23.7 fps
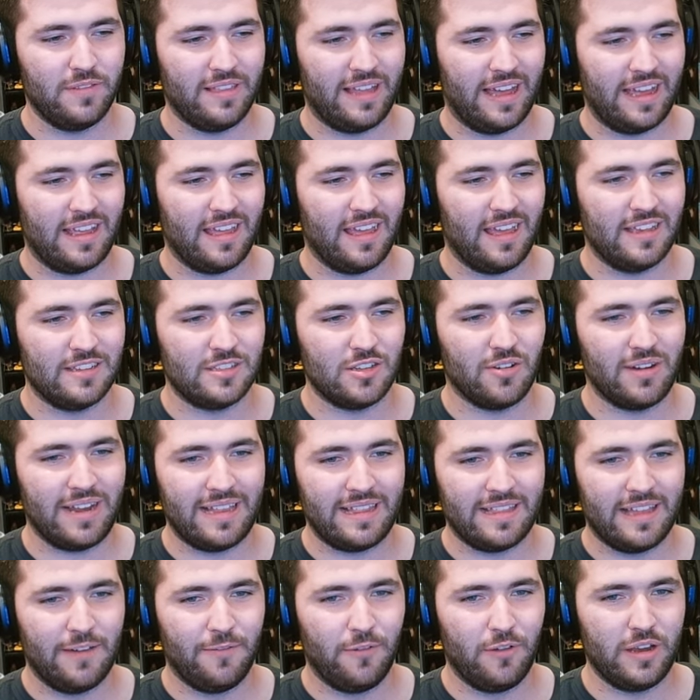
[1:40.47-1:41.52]
Like, is there any
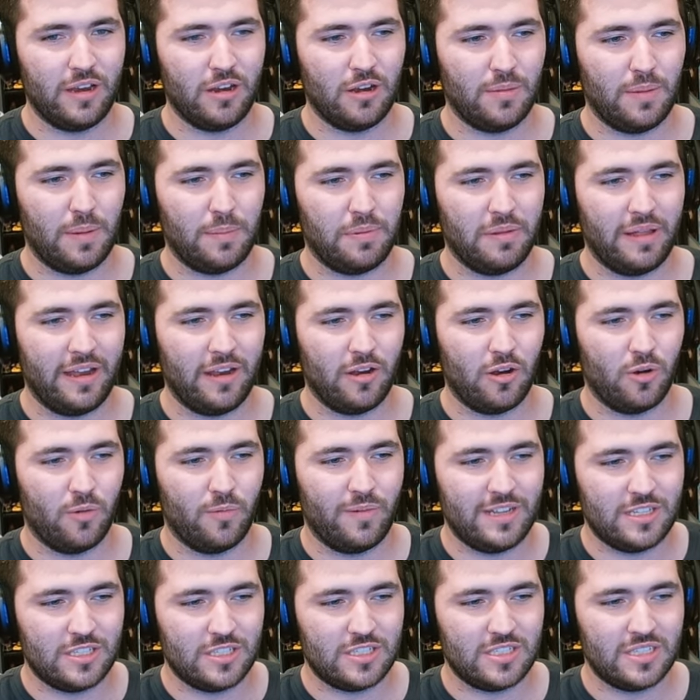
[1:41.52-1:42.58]
level here to be played, or are
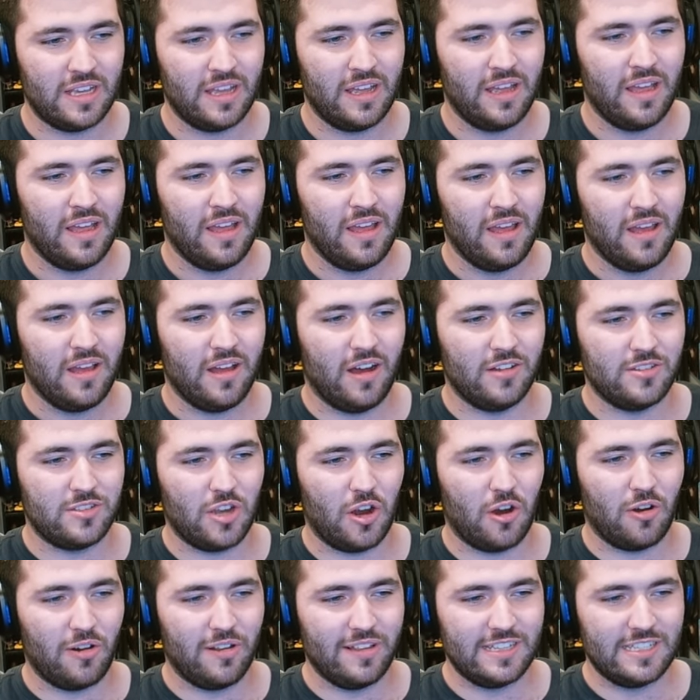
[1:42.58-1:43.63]
we just
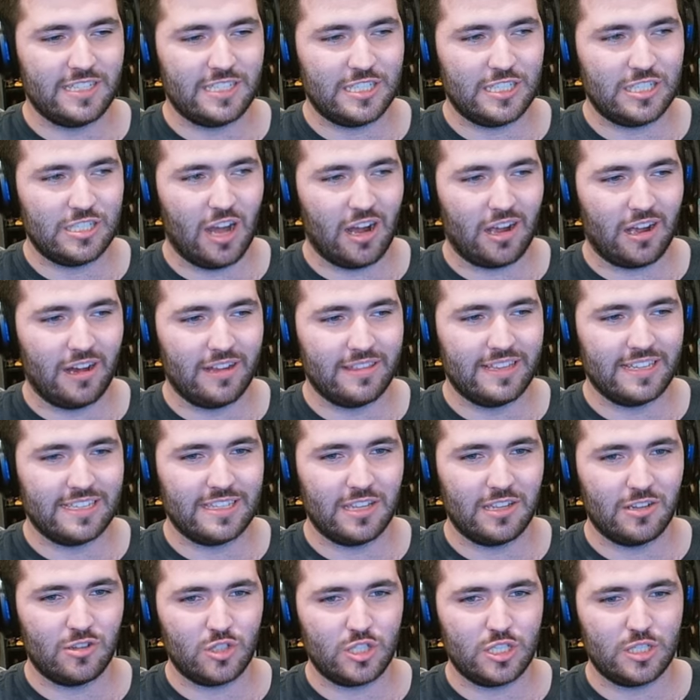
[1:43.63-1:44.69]
eternally stuck on this
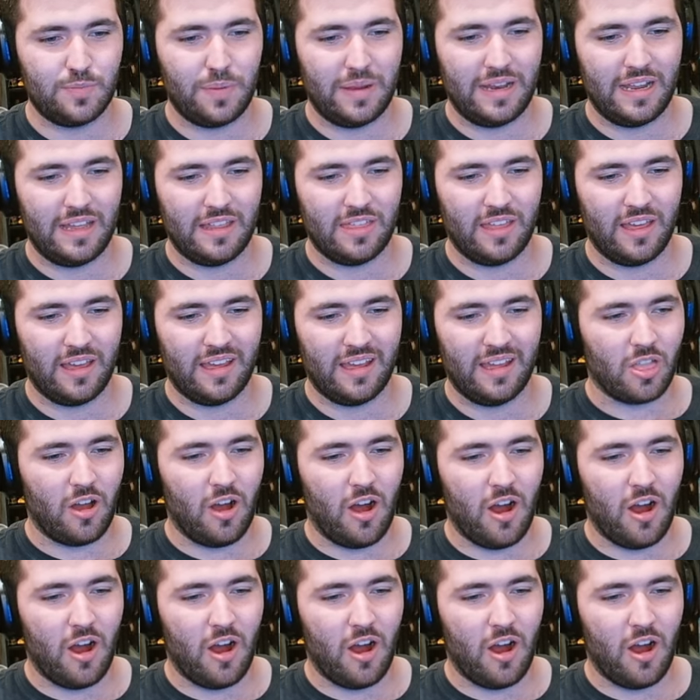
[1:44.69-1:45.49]
little spinny thingy?